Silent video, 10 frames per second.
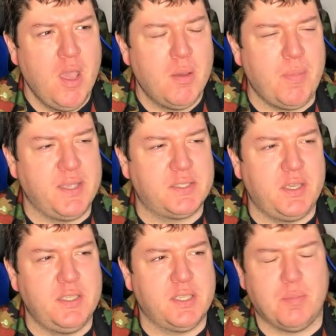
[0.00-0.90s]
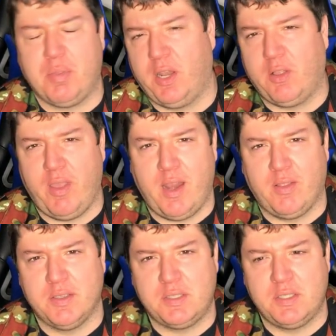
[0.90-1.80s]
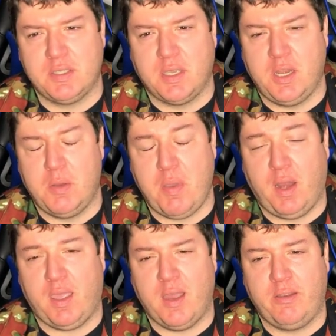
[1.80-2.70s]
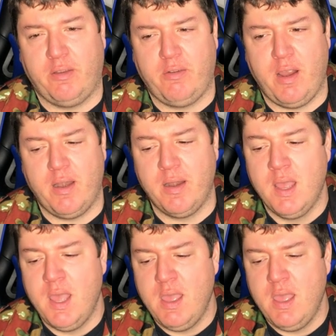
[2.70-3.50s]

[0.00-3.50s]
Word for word: But basically, he's a political analyst, he's an independent content creator,